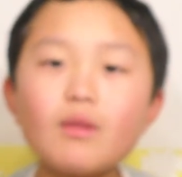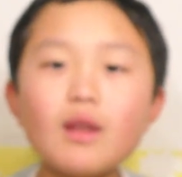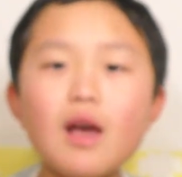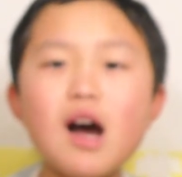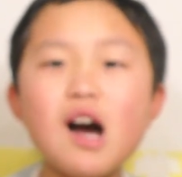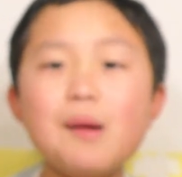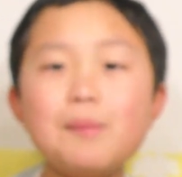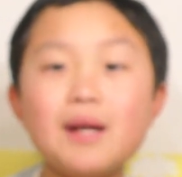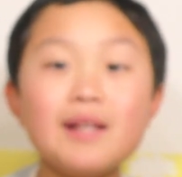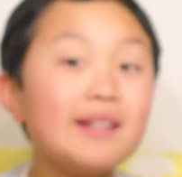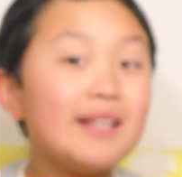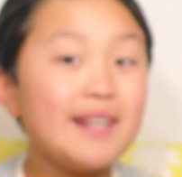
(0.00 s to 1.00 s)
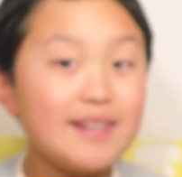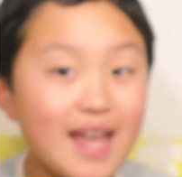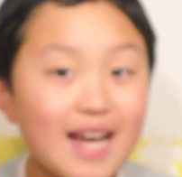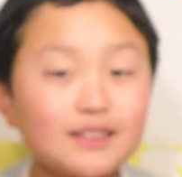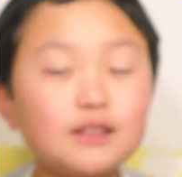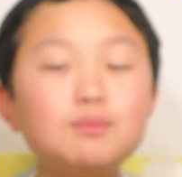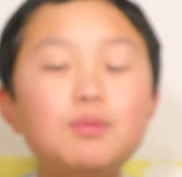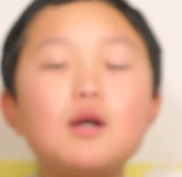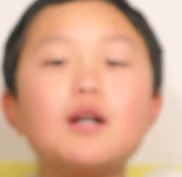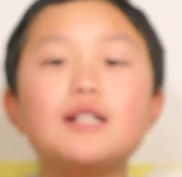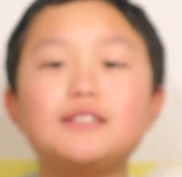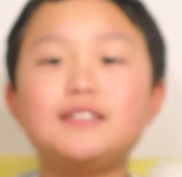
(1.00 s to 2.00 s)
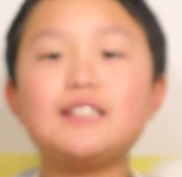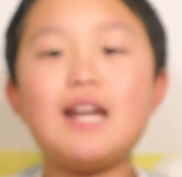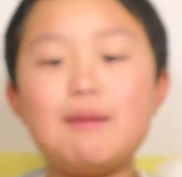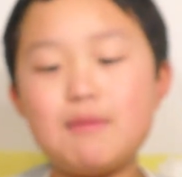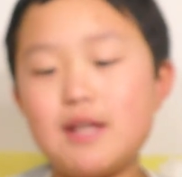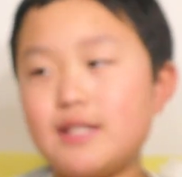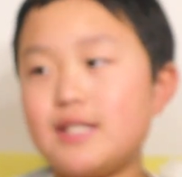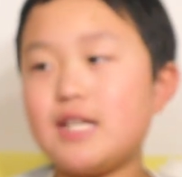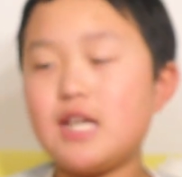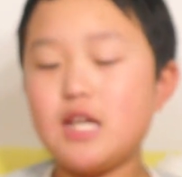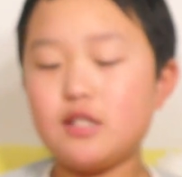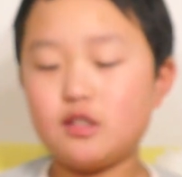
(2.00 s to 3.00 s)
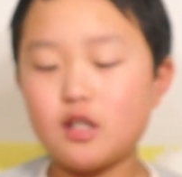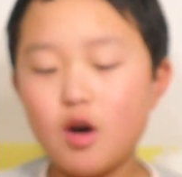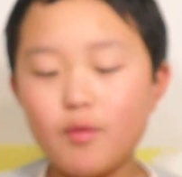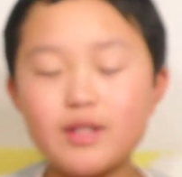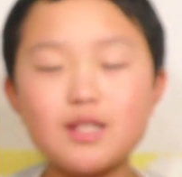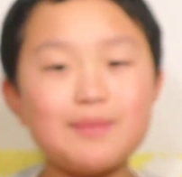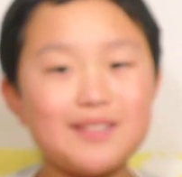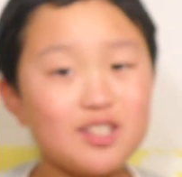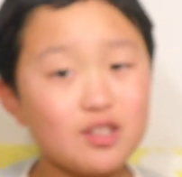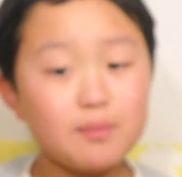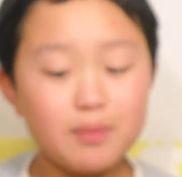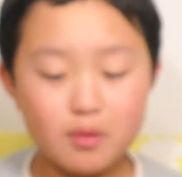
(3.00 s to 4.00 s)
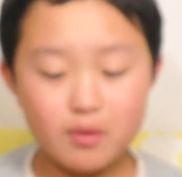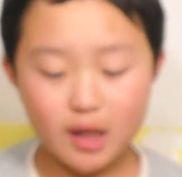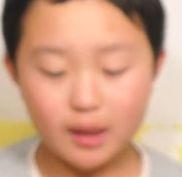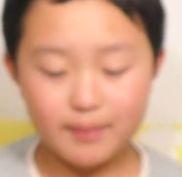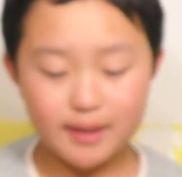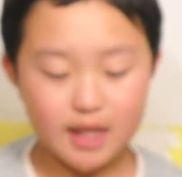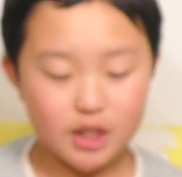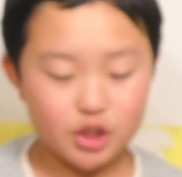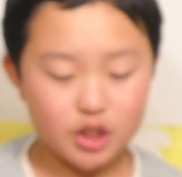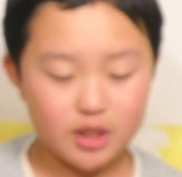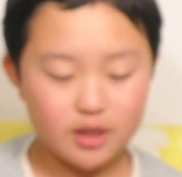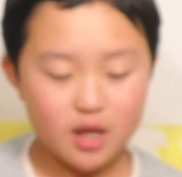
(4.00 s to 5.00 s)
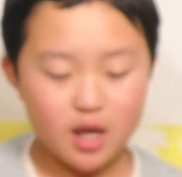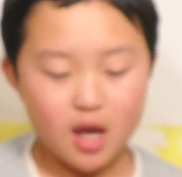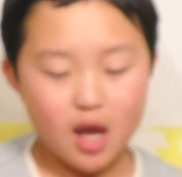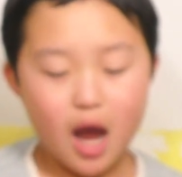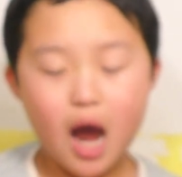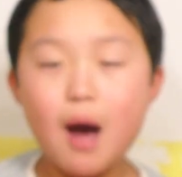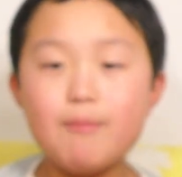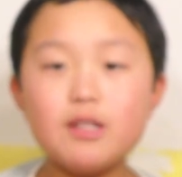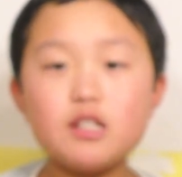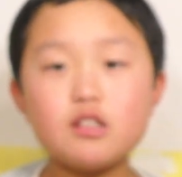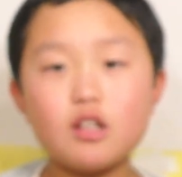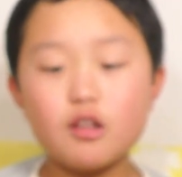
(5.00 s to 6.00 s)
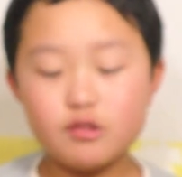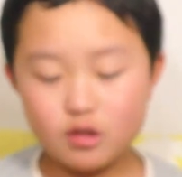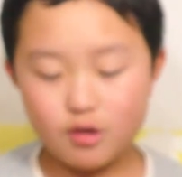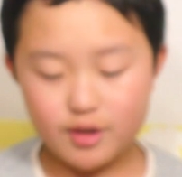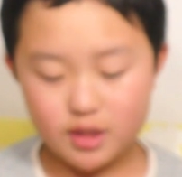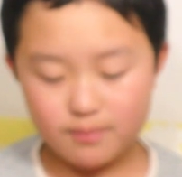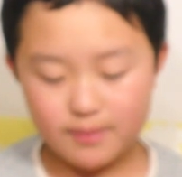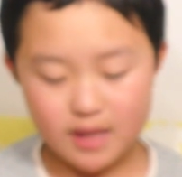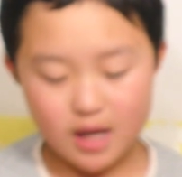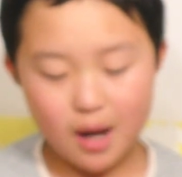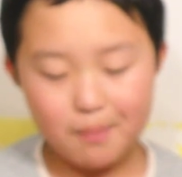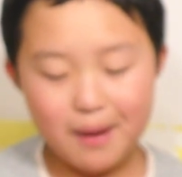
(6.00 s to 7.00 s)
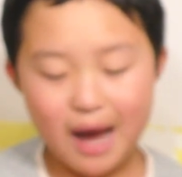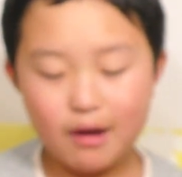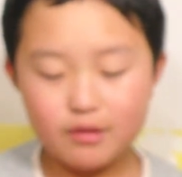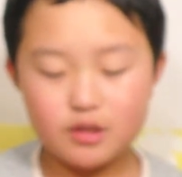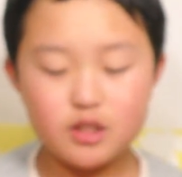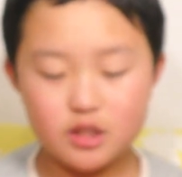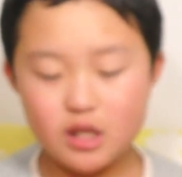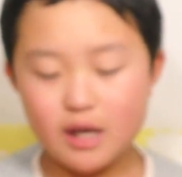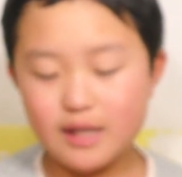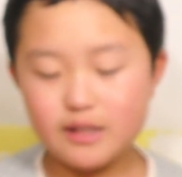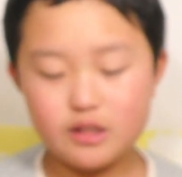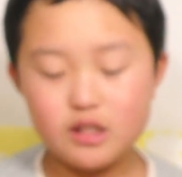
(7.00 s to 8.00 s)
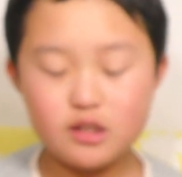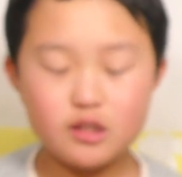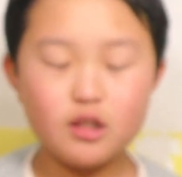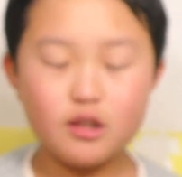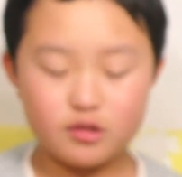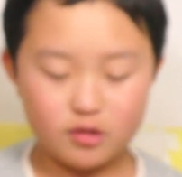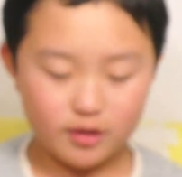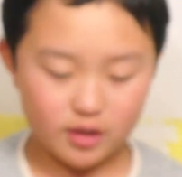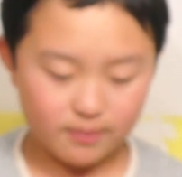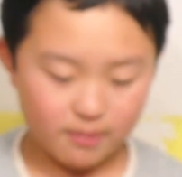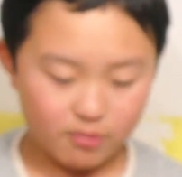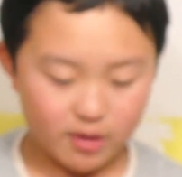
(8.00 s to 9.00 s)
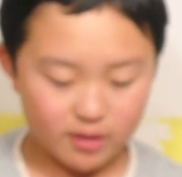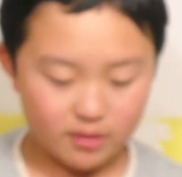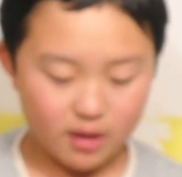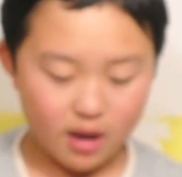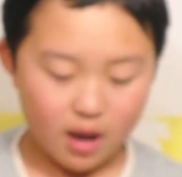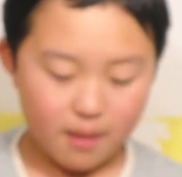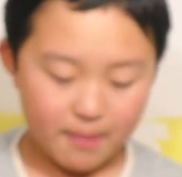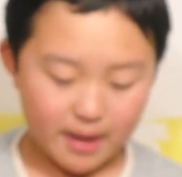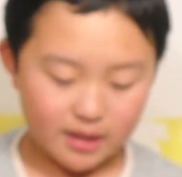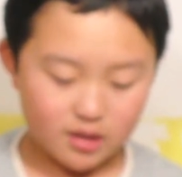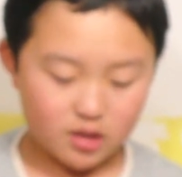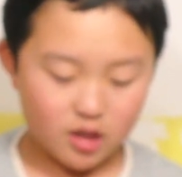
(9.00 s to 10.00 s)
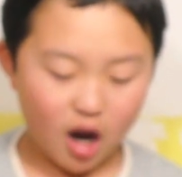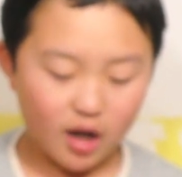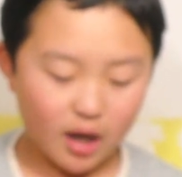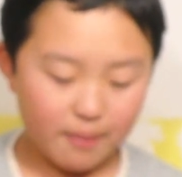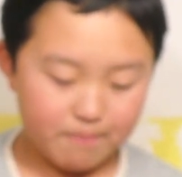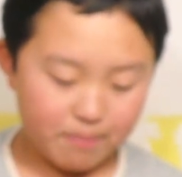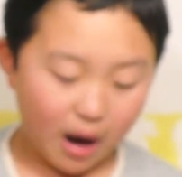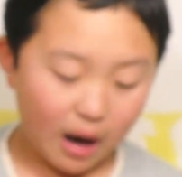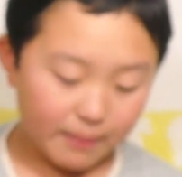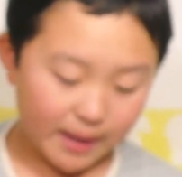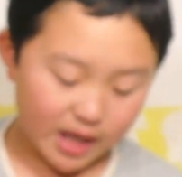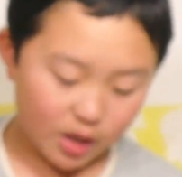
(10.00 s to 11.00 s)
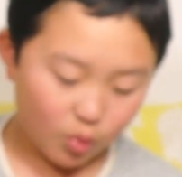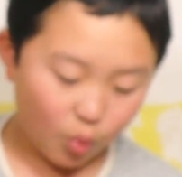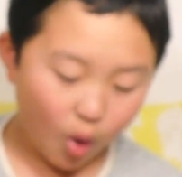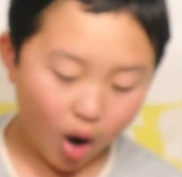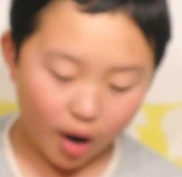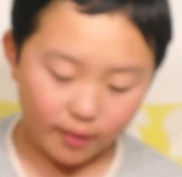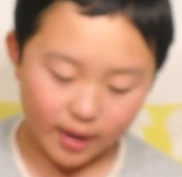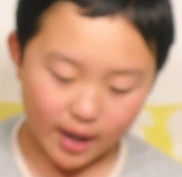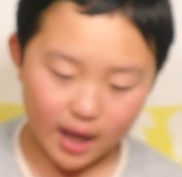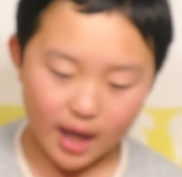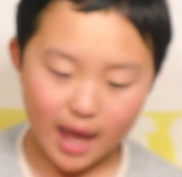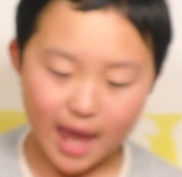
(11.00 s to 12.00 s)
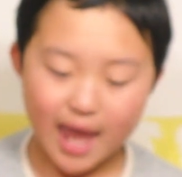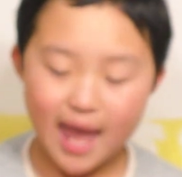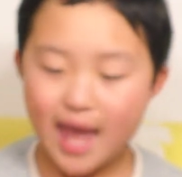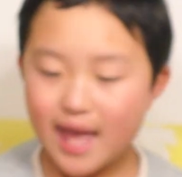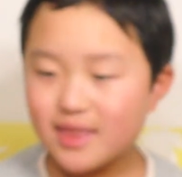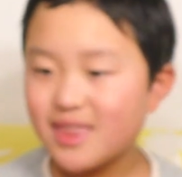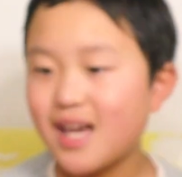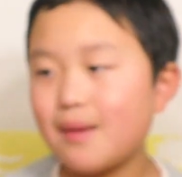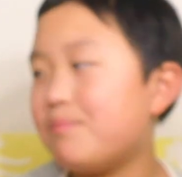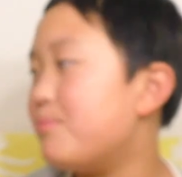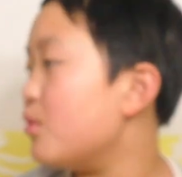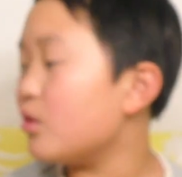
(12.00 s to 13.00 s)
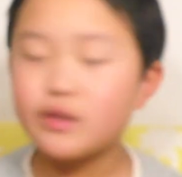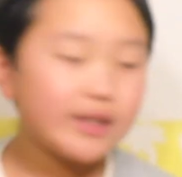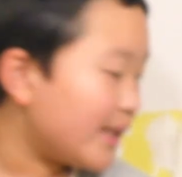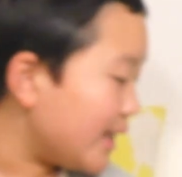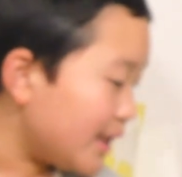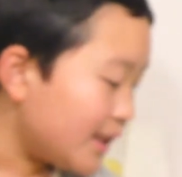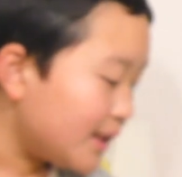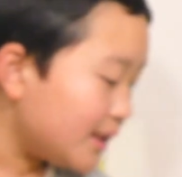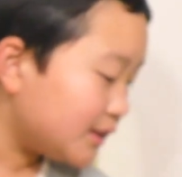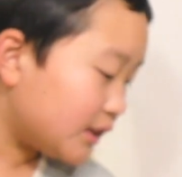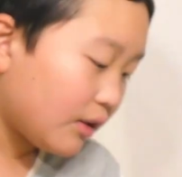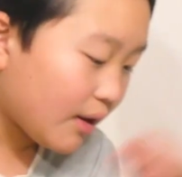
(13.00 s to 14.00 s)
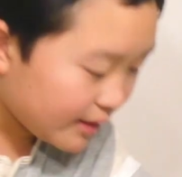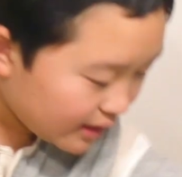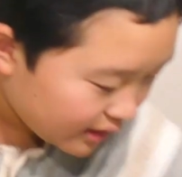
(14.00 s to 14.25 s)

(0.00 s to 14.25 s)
um, next book assignment is going to be just a book recommendation. Um, this is also going to be about, uh, this is also going to be written by Donna Barba Higuera. And that book is, oh, I need